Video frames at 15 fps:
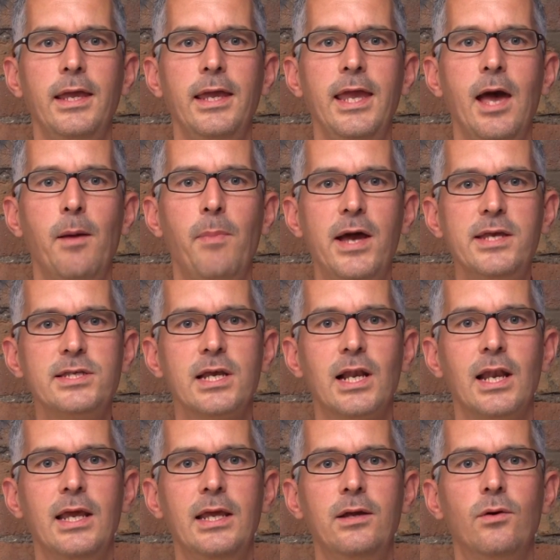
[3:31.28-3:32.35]
yeah,
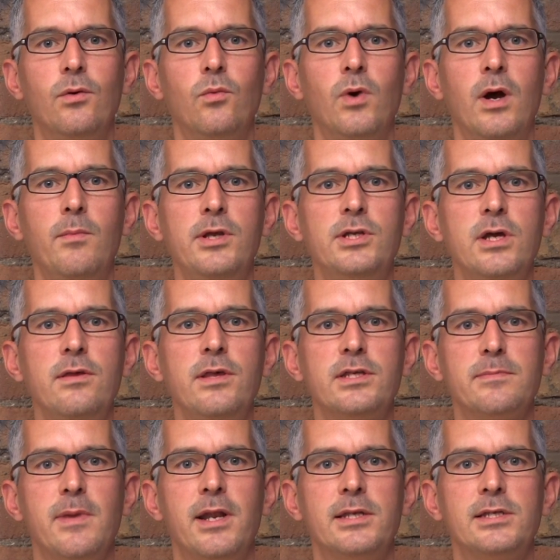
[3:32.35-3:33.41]
basically when we do
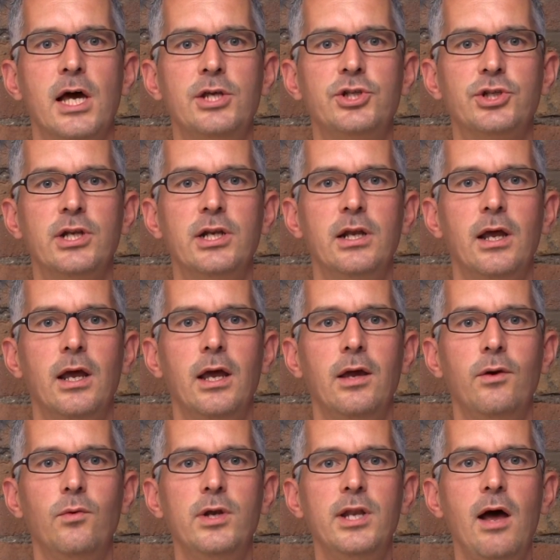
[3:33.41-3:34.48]
this meditation,
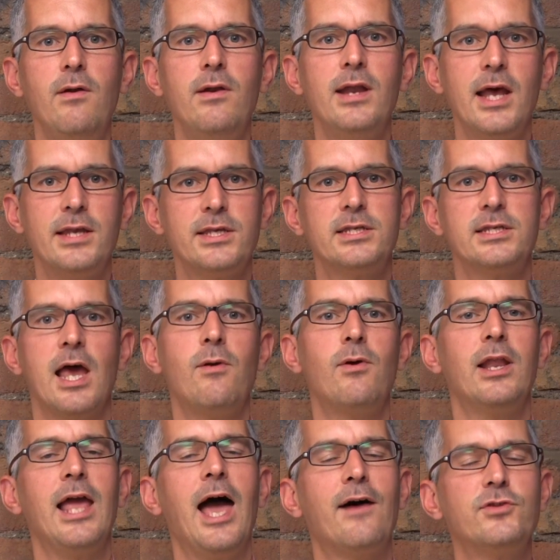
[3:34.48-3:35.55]
we don't
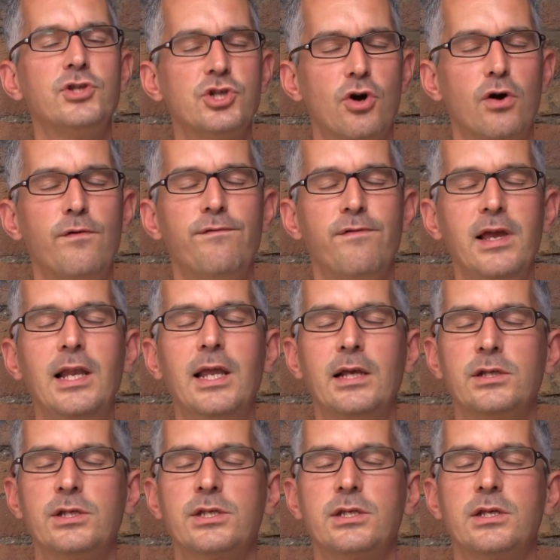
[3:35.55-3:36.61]
necessarily have strong
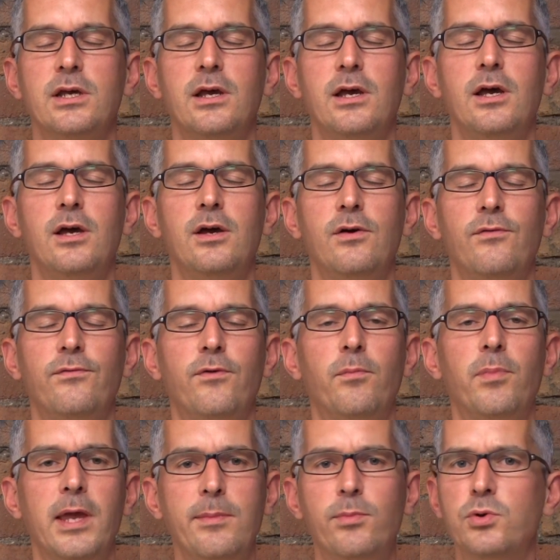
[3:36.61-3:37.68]
feelings for
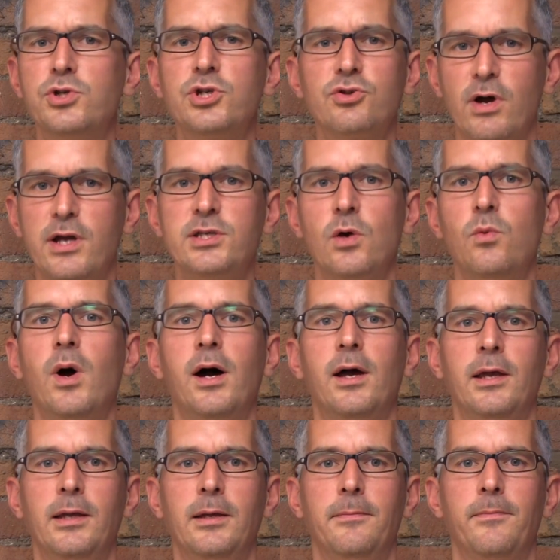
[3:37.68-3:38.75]
people straight away.